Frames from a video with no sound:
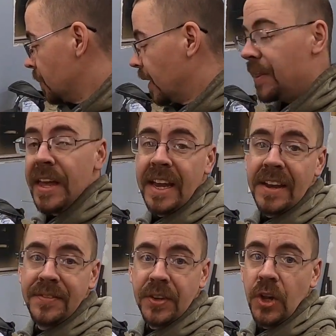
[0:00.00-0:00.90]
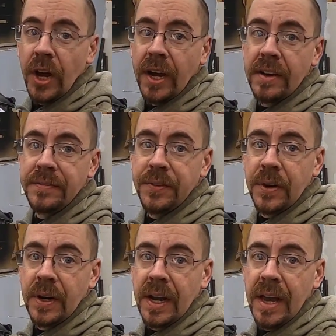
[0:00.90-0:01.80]
But I think if you're looking
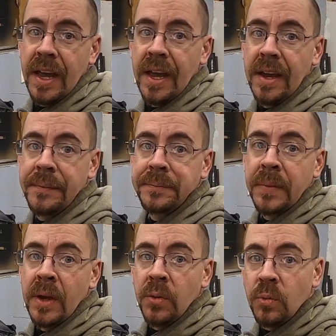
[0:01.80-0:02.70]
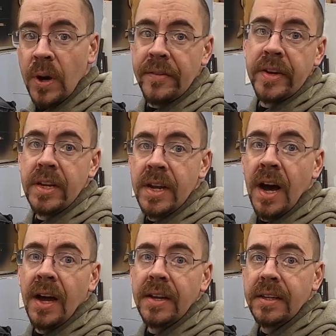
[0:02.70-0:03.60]
for a rivet
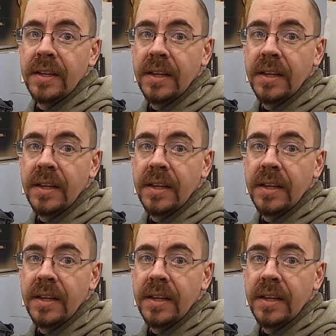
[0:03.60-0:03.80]
nut